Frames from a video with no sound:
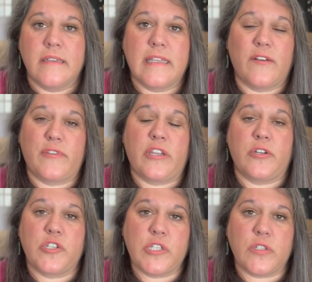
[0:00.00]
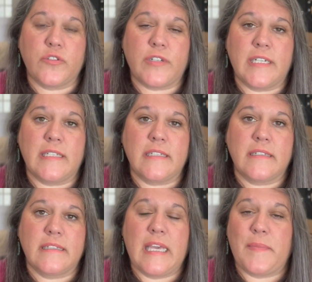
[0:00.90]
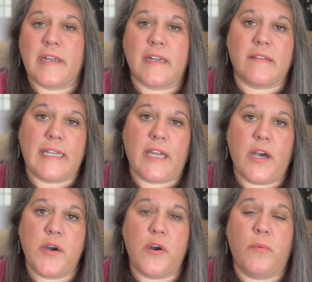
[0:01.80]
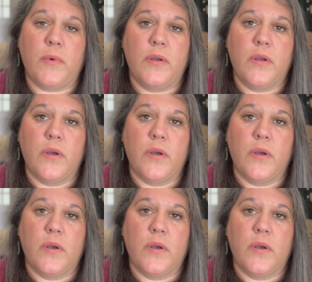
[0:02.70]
The health of your children, keeping a clean home,